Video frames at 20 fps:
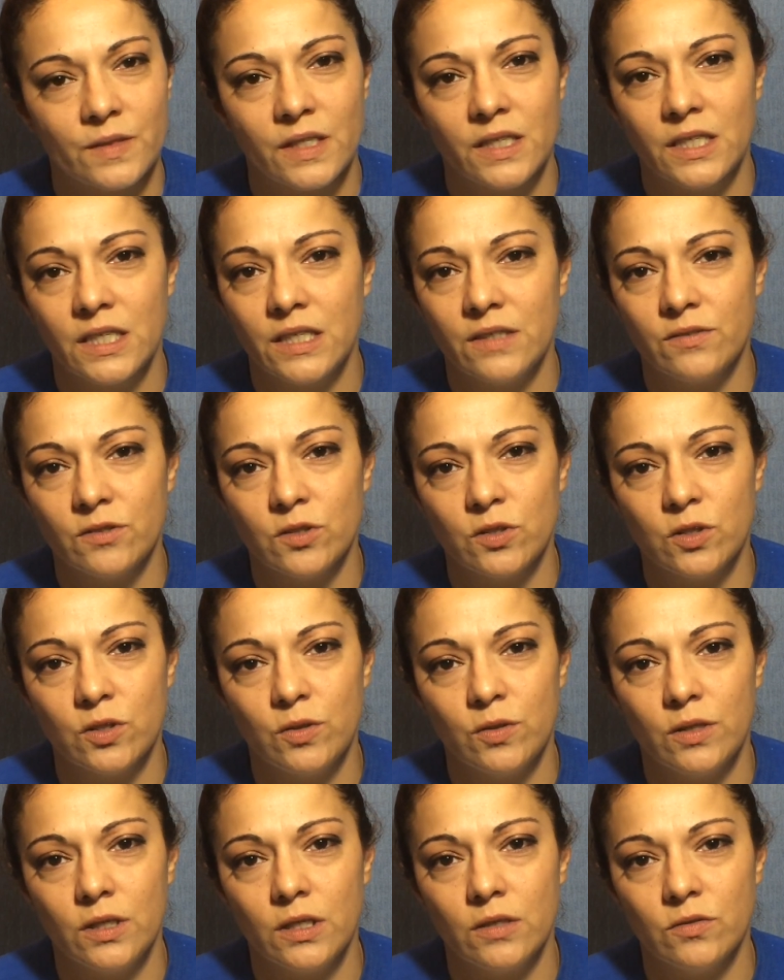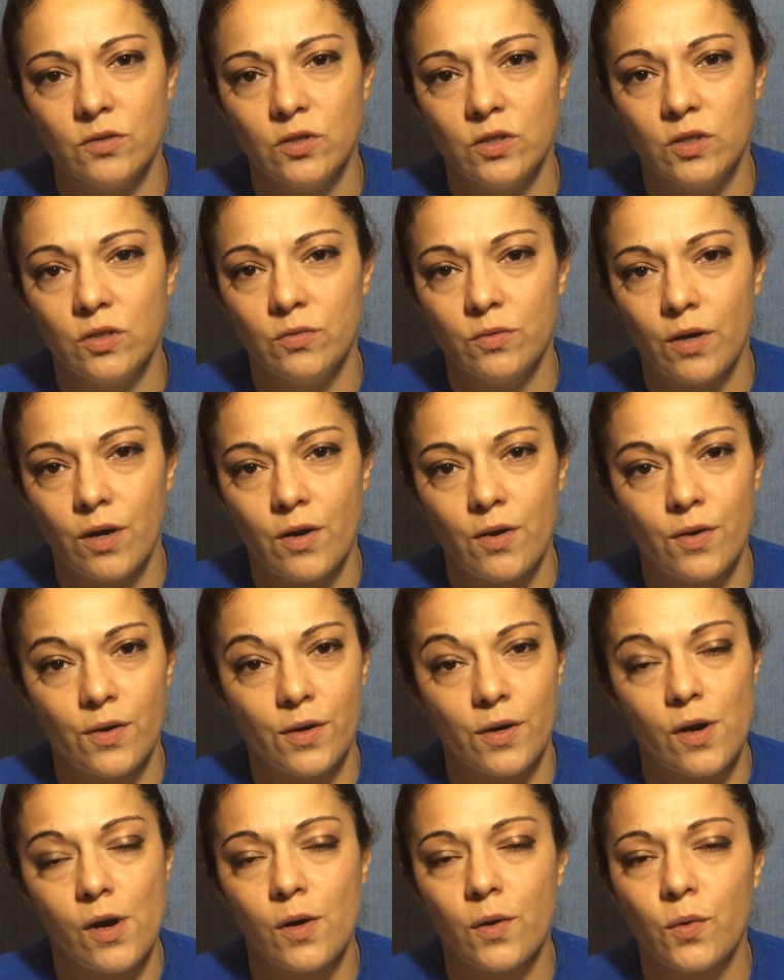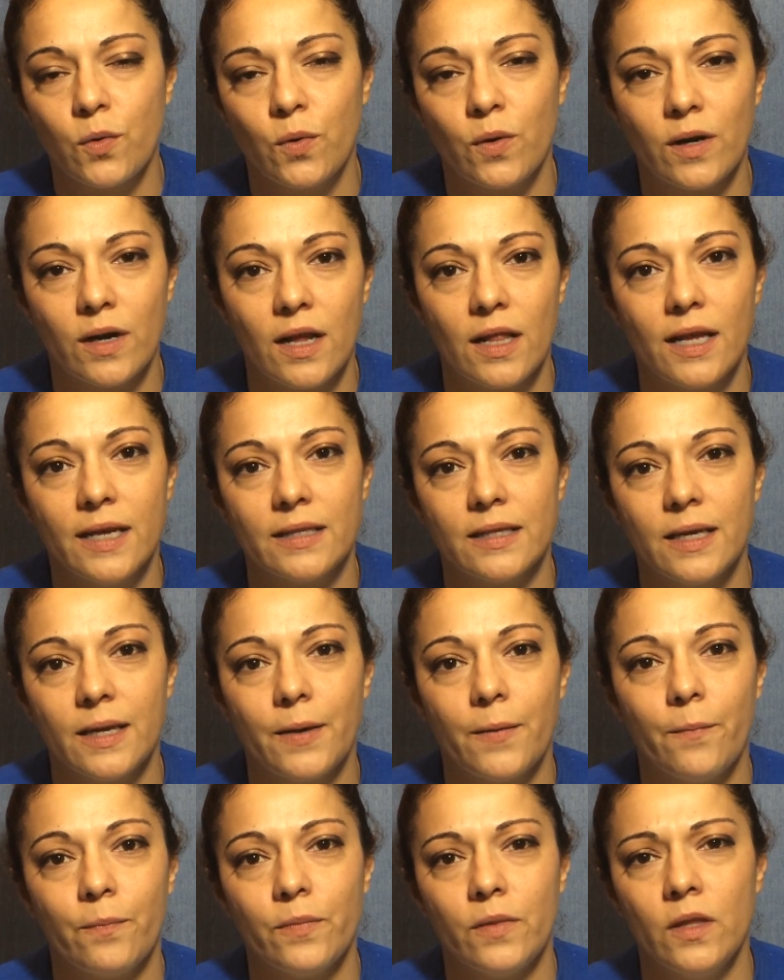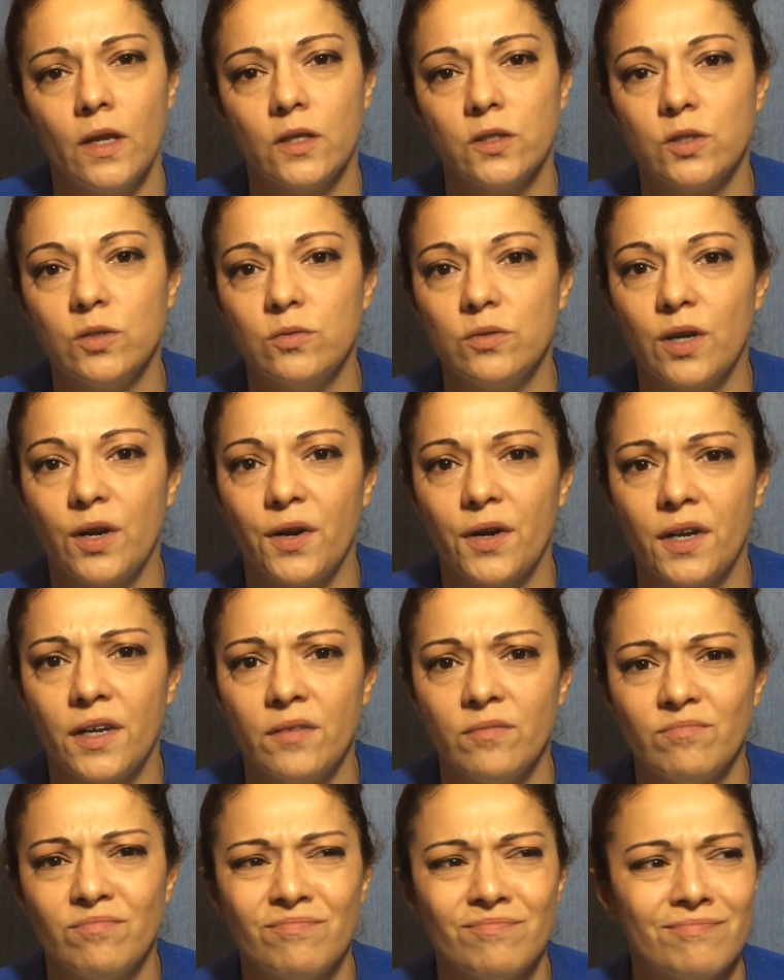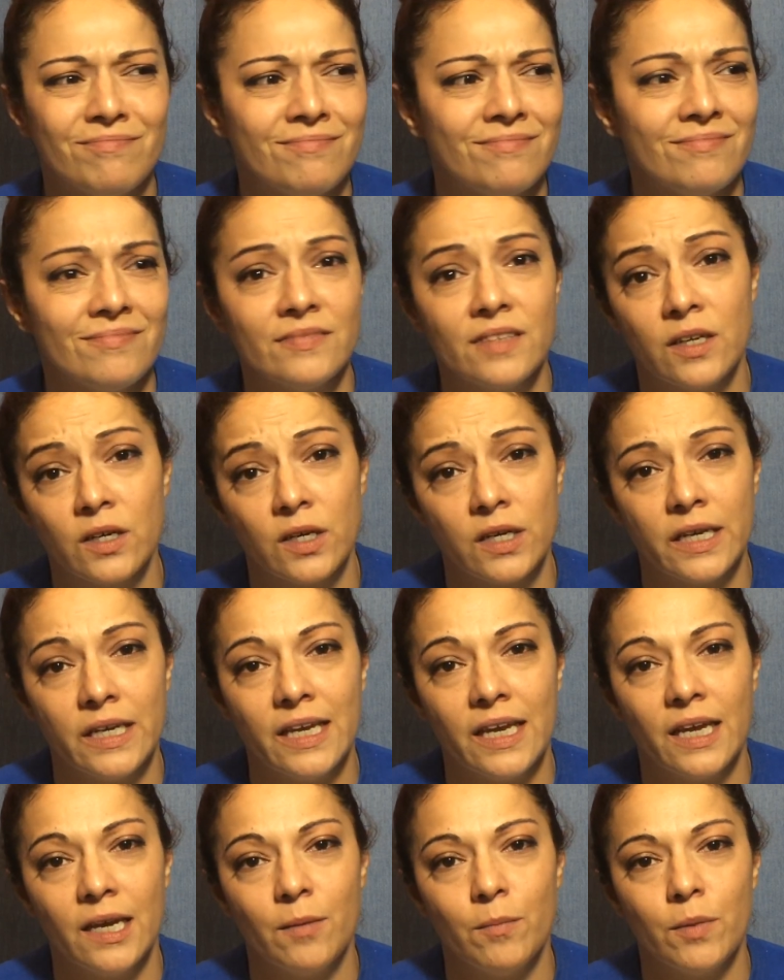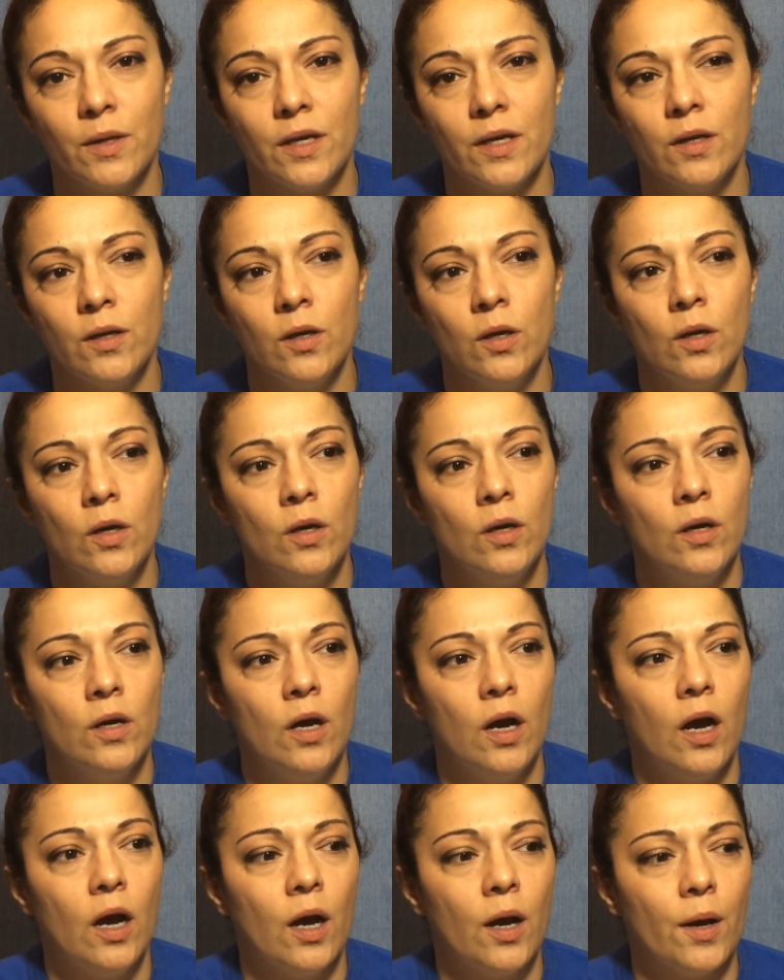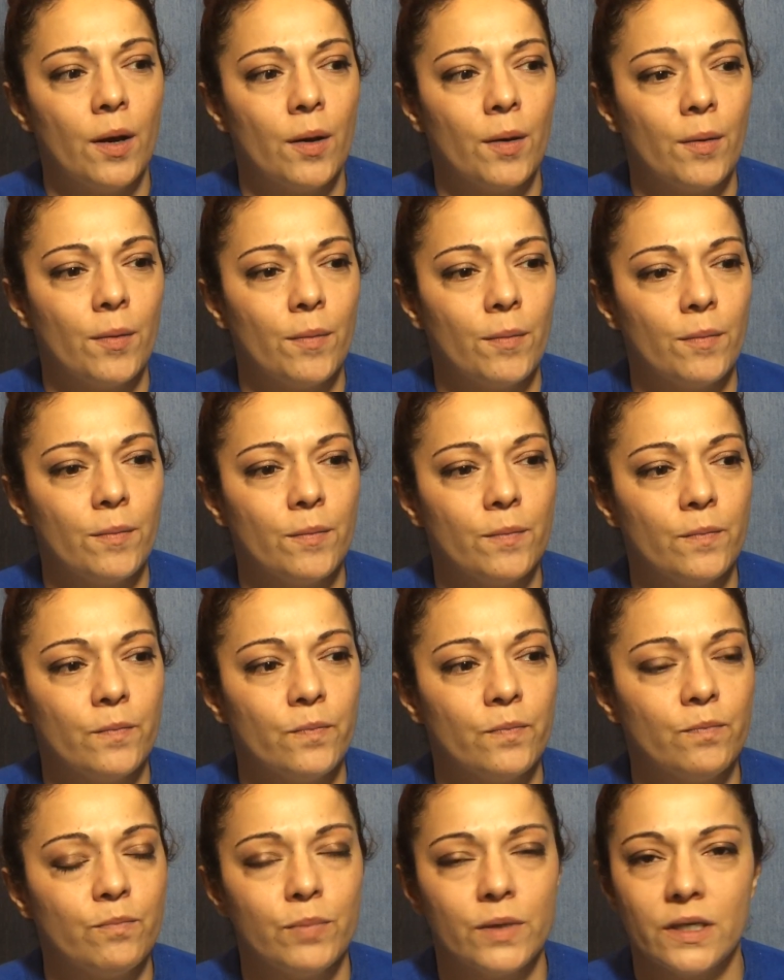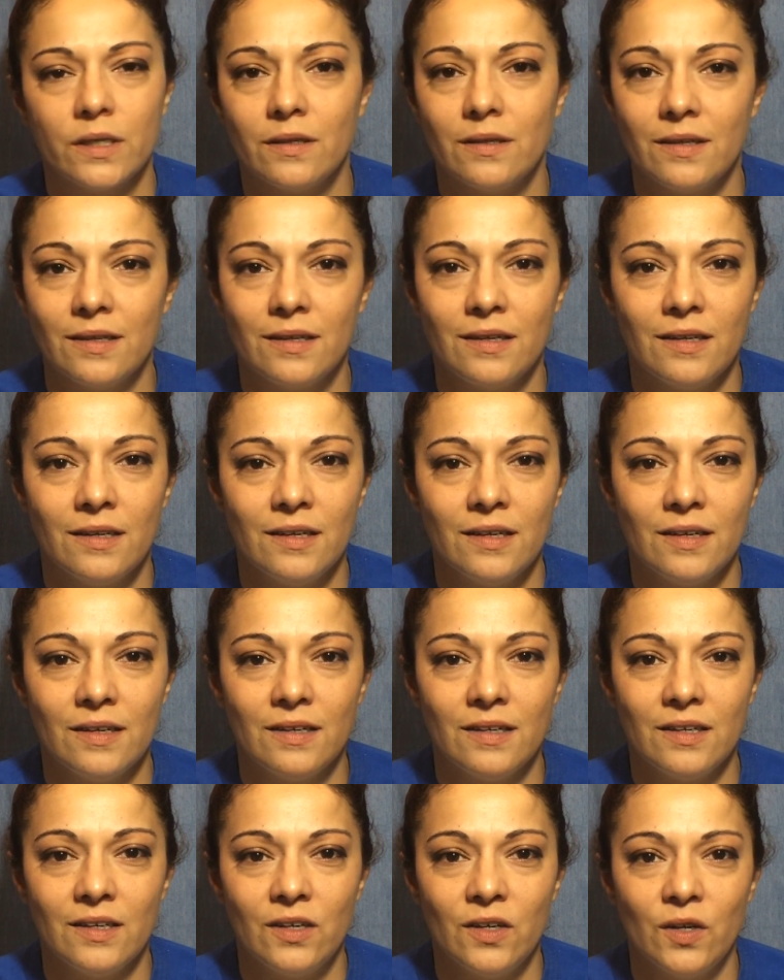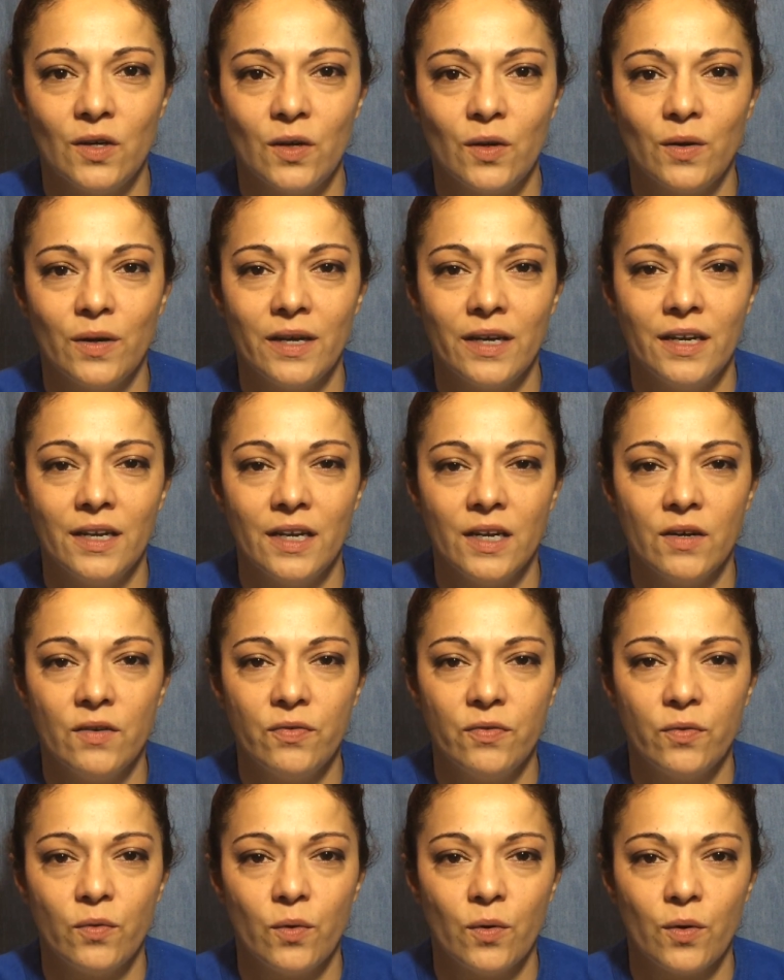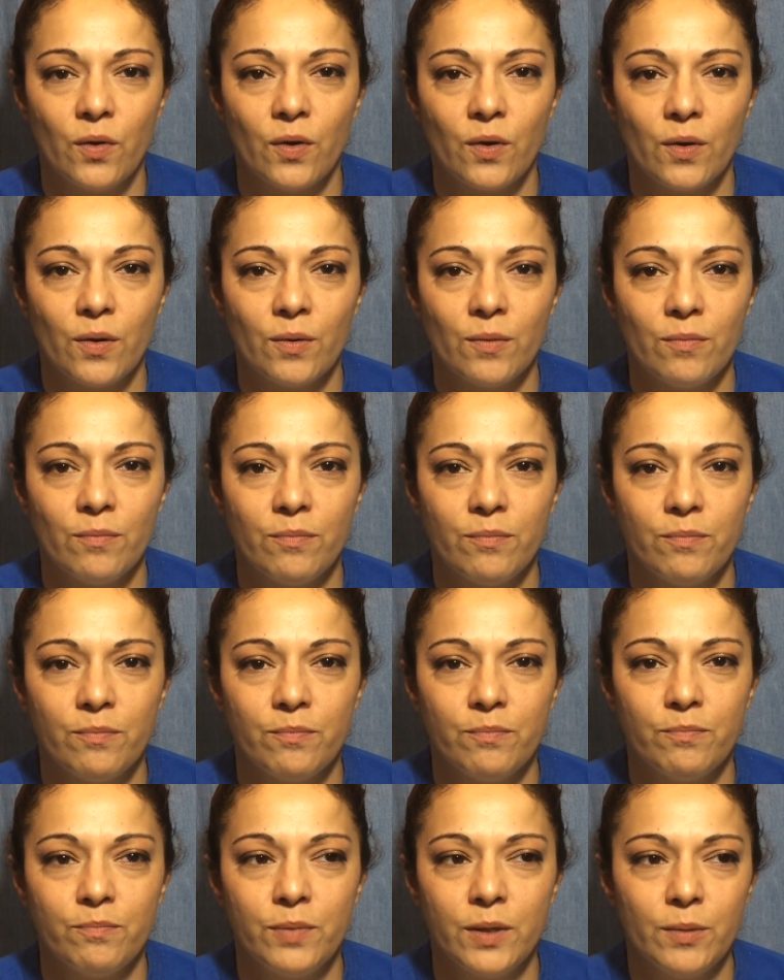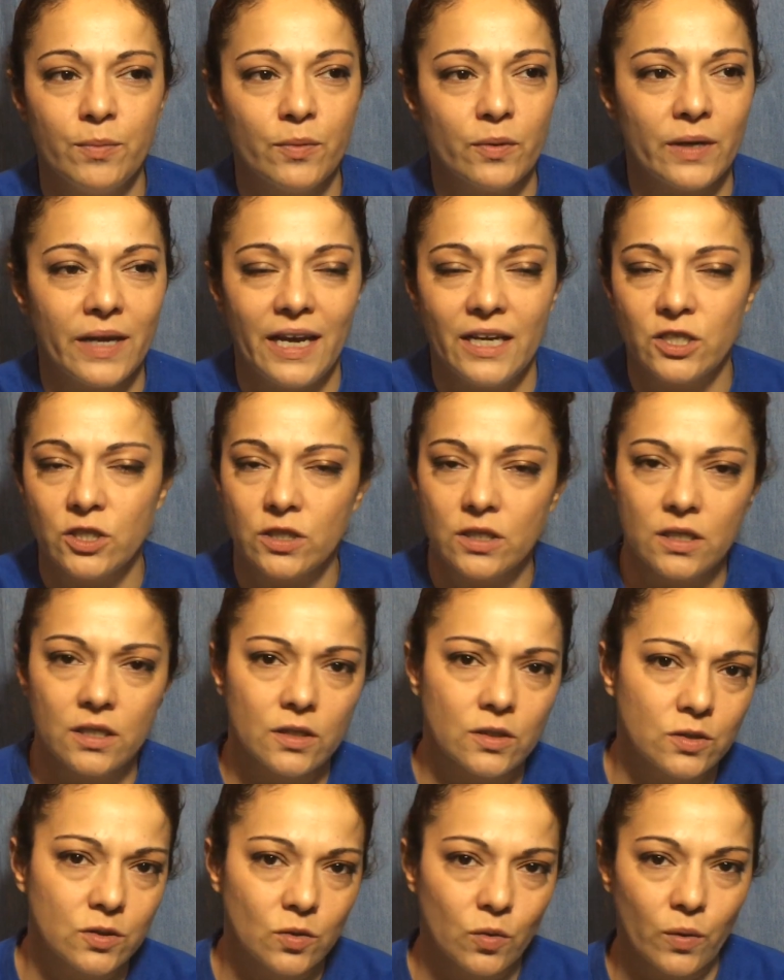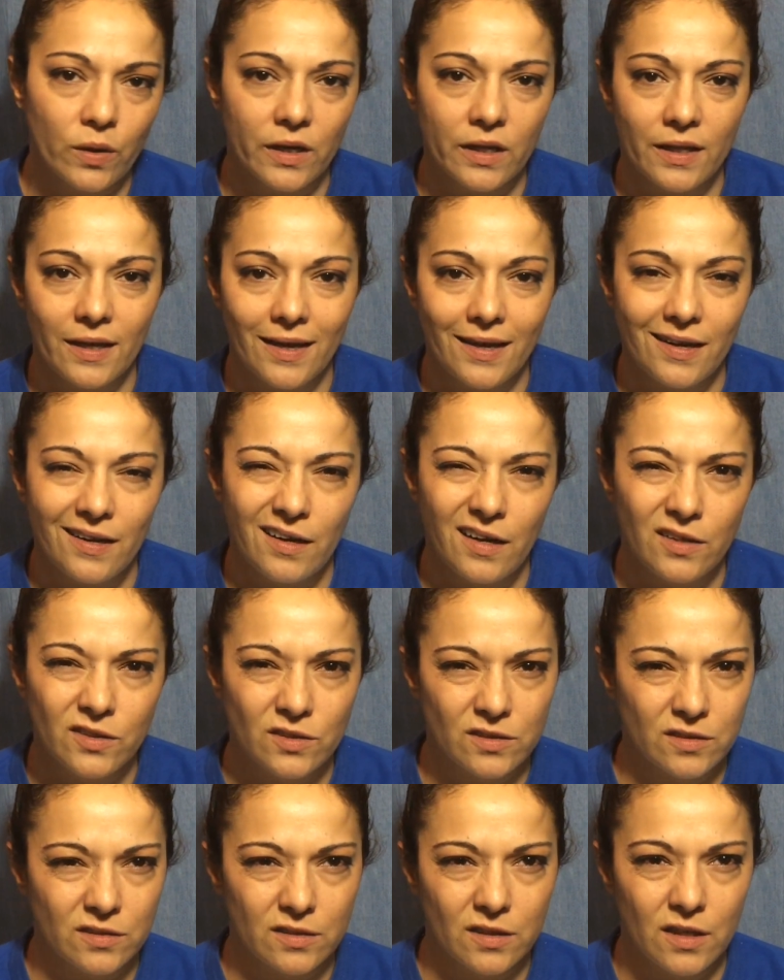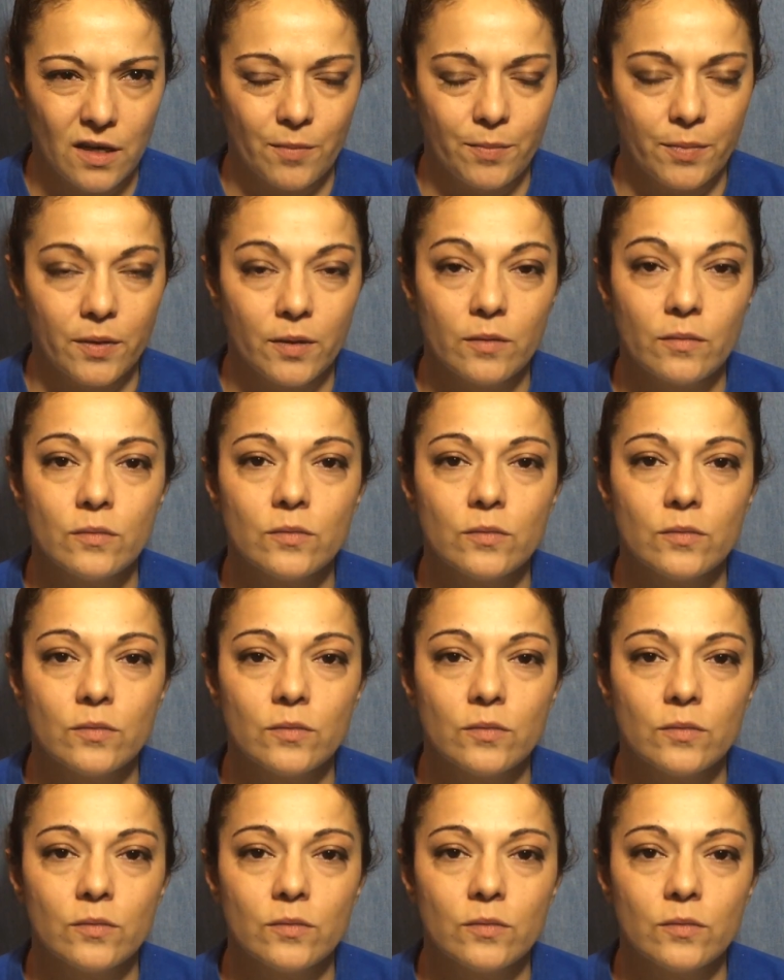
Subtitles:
He gives it to you. He gives it to you raw and hardcore, and I like that. Not too dirty. I mean, he can be. But, you know, enough for people to actually get a storyline and not just a topic.